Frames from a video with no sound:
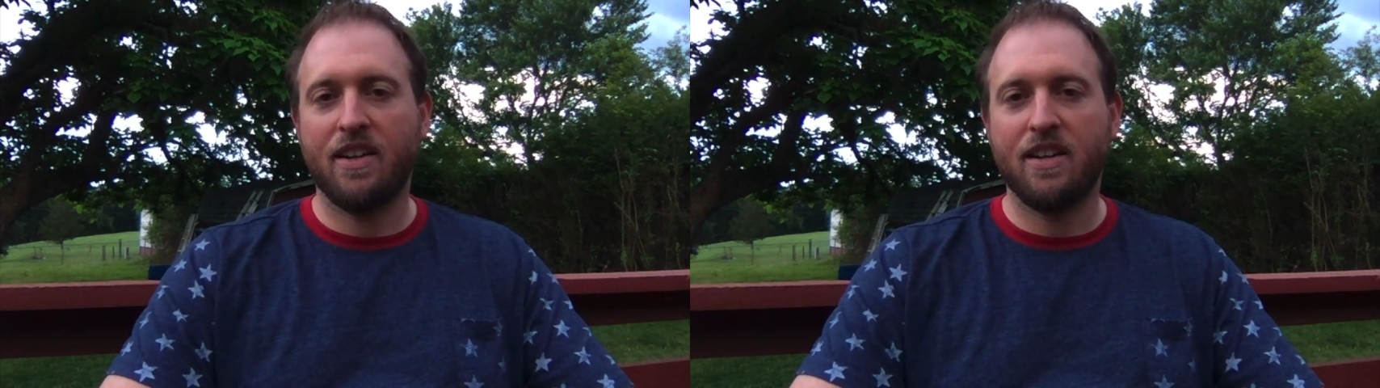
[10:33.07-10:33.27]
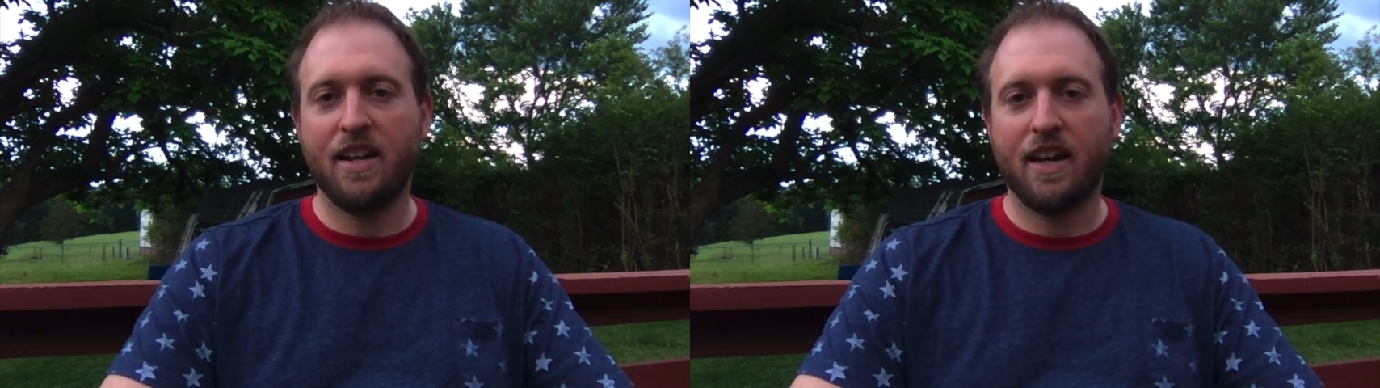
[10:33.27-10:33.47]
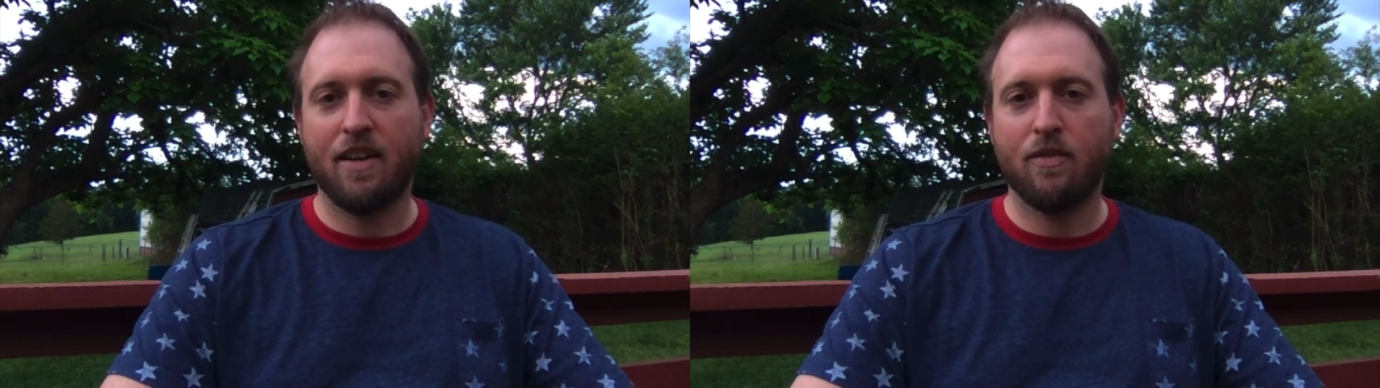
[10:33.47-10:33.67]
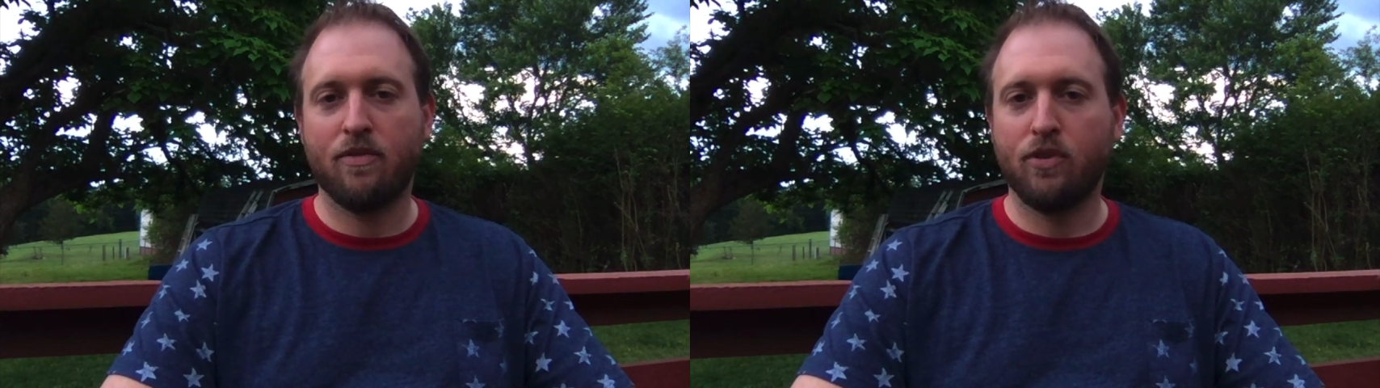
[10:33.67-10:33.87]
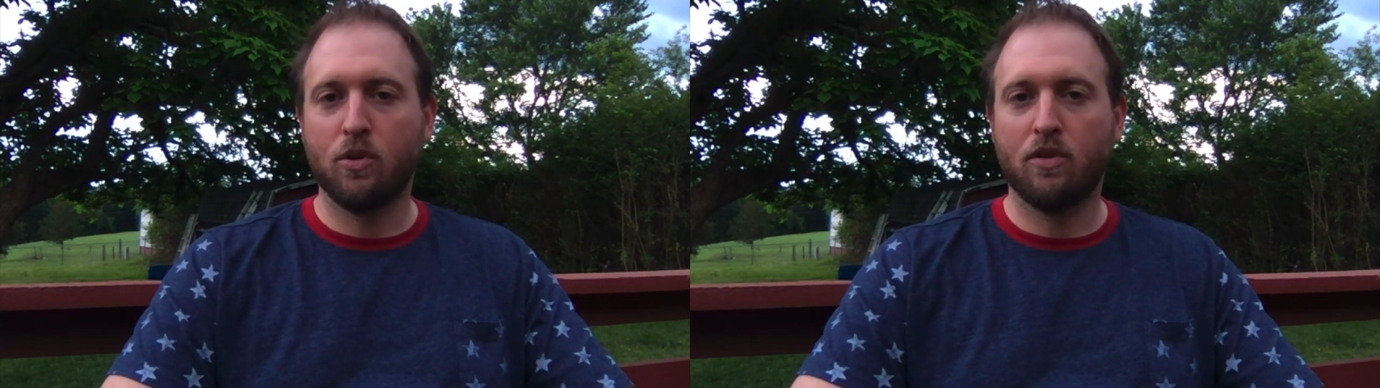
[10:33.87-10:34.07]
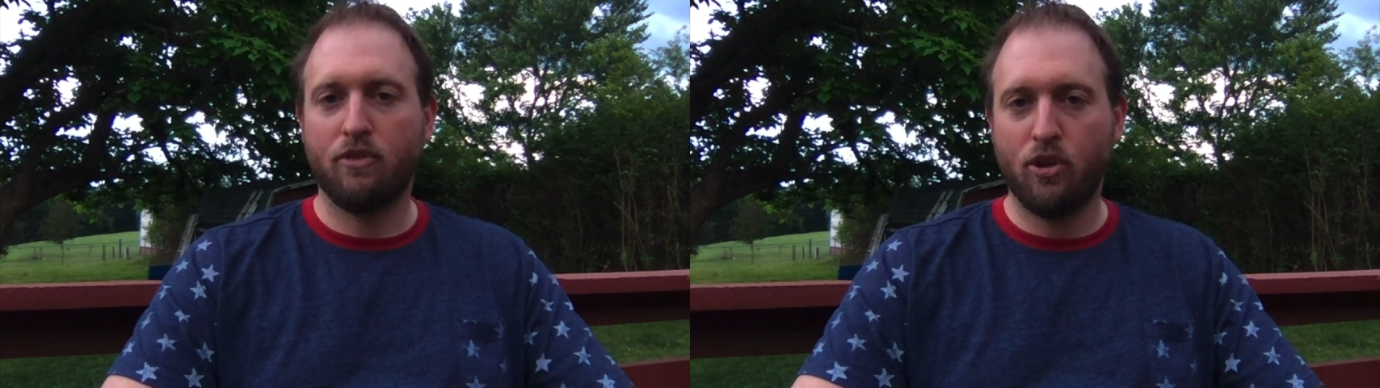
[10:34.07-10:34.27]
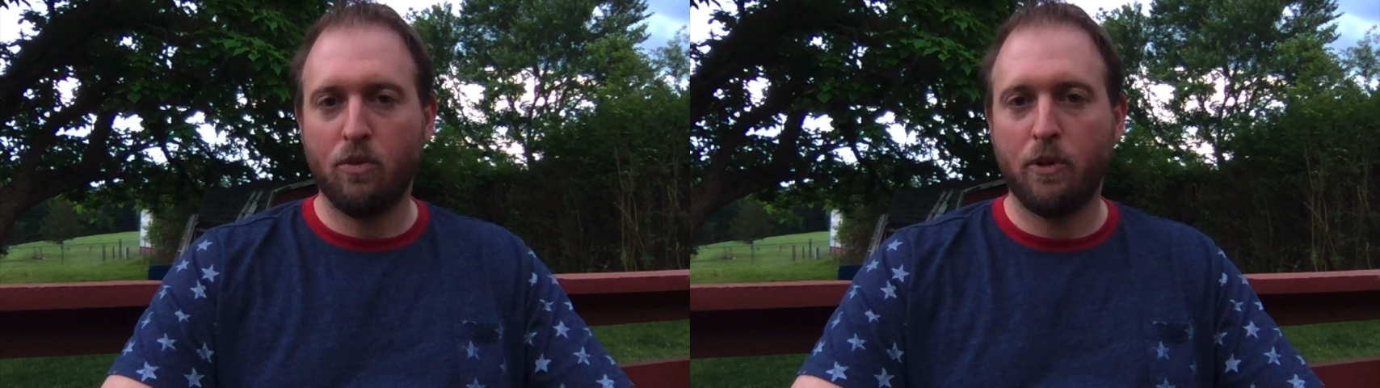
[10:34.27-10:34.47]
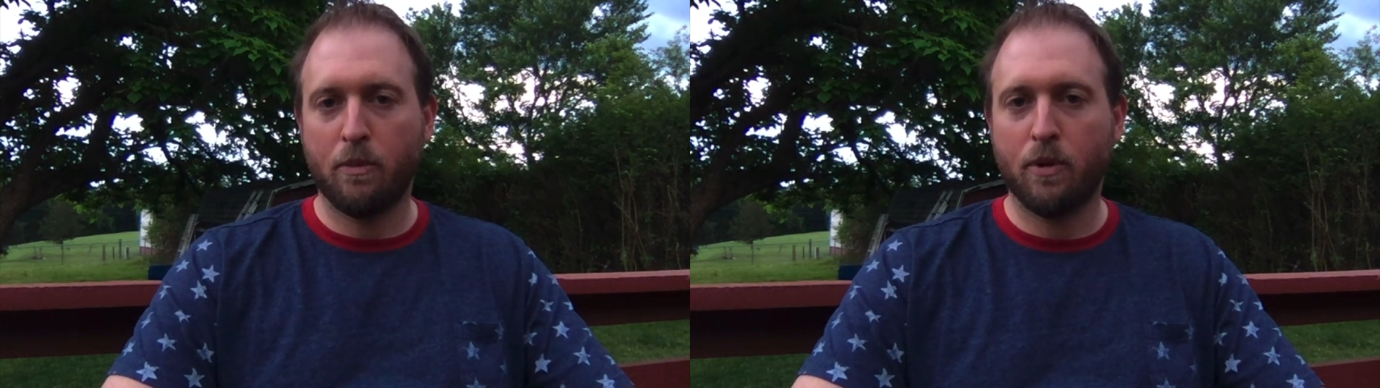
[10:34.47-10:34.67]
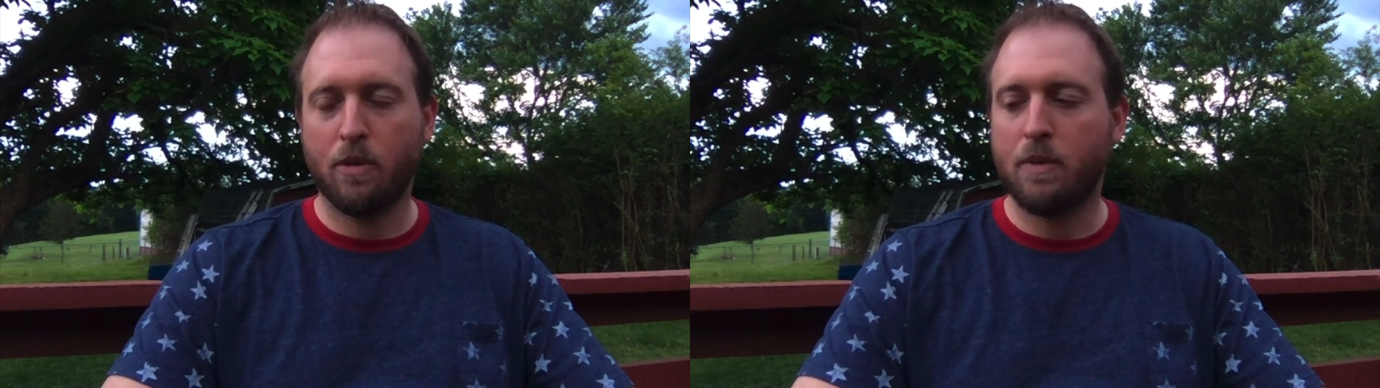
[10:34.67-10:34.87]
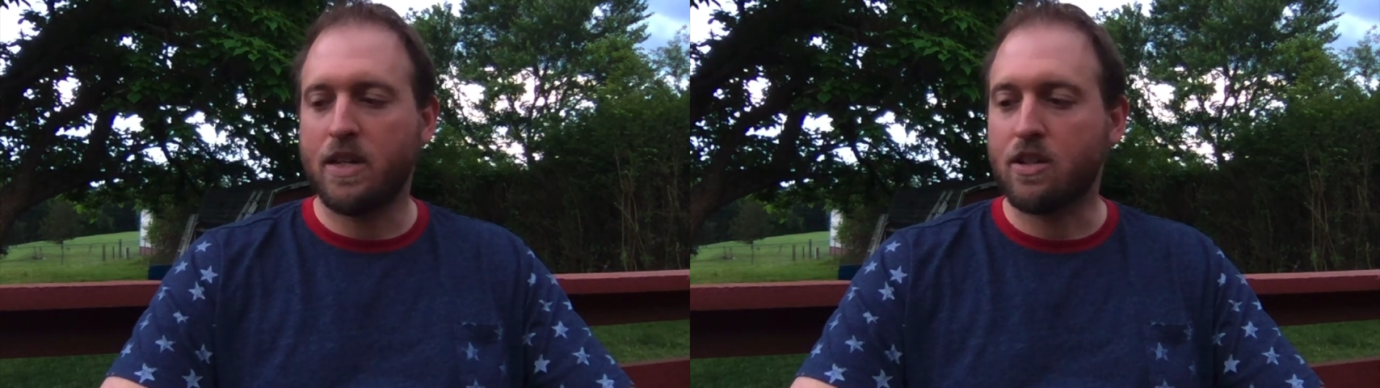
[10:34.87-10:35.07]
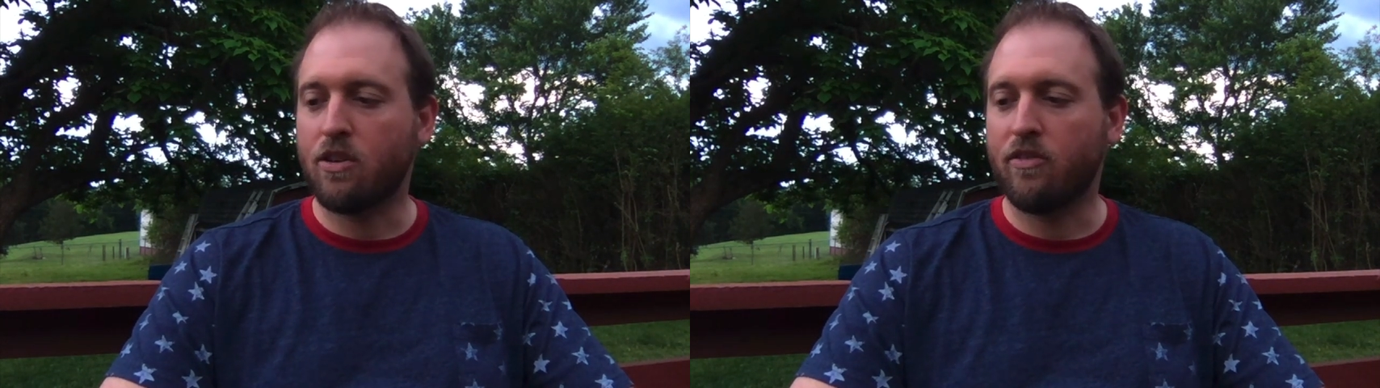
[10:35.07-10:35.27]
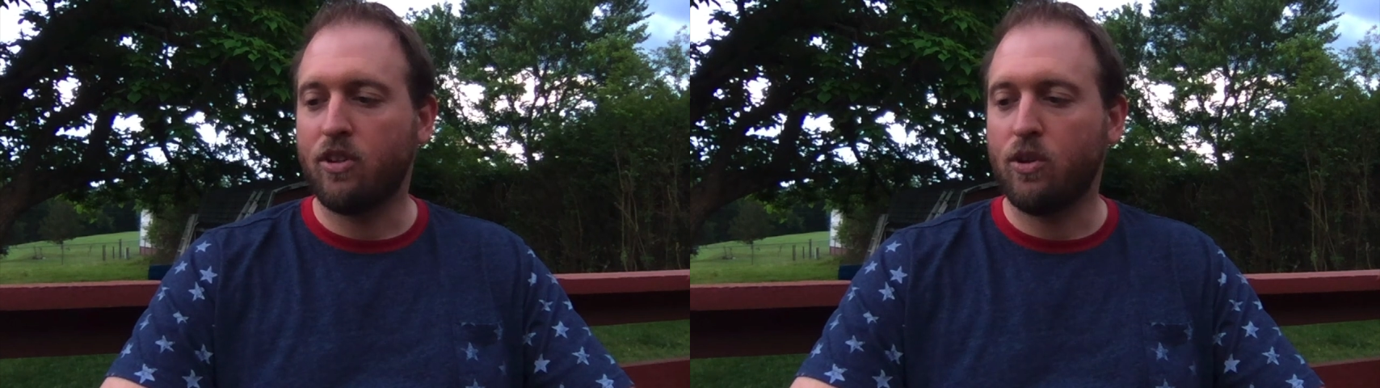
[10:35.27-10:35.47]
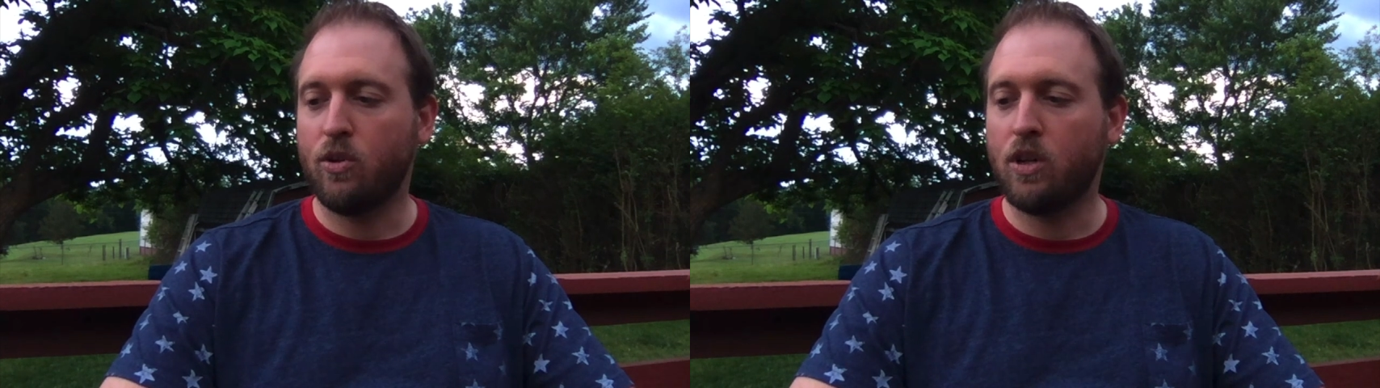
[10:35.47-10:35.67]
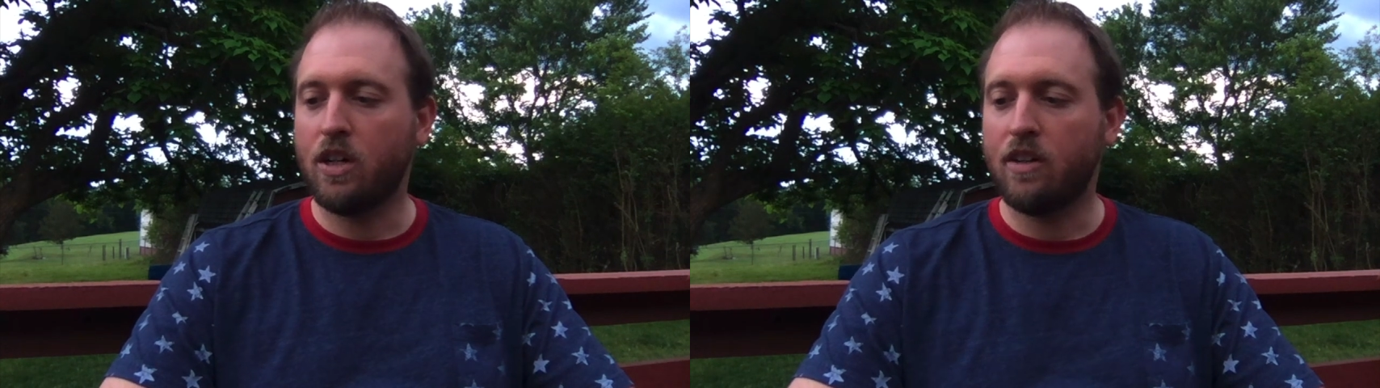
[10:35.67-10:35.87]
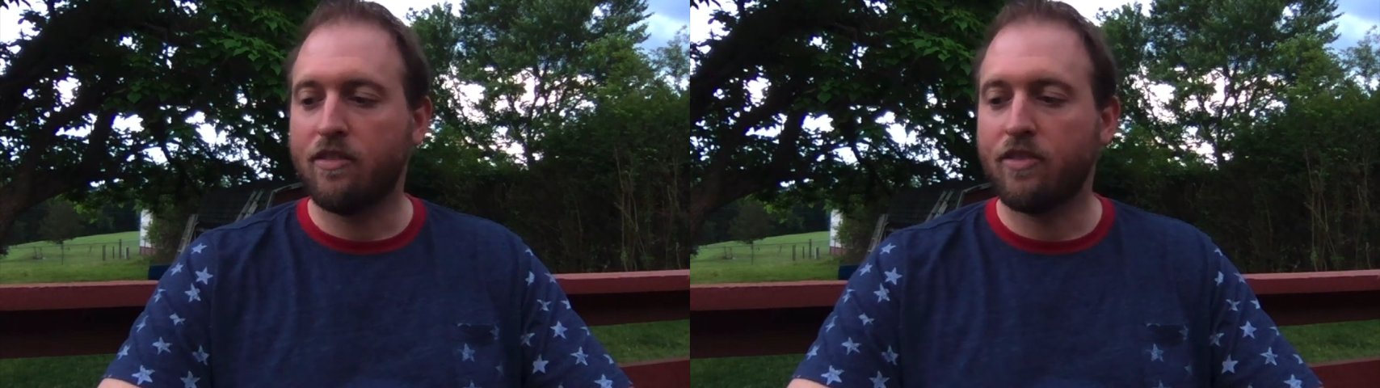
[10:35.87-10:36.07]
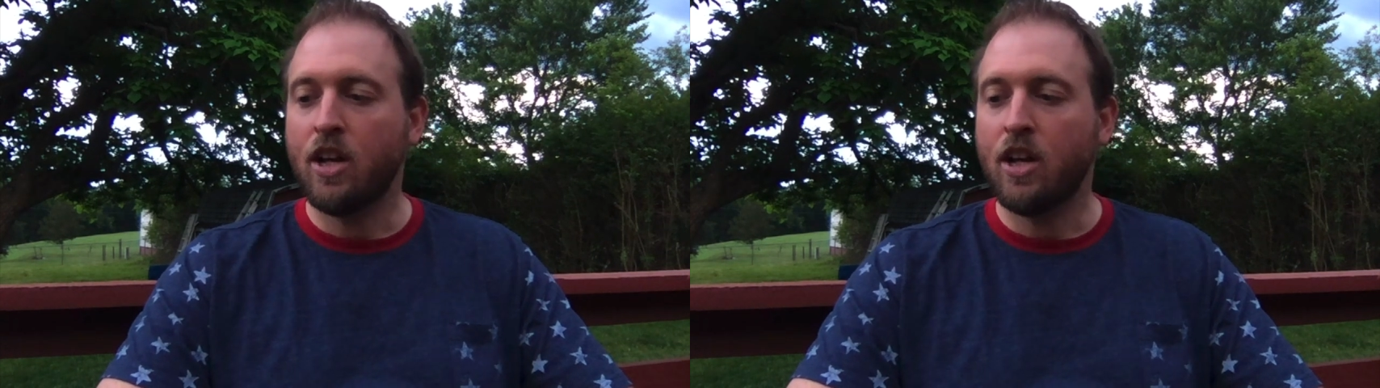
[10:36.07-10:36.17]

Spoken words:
not full review, but a pretty basic review of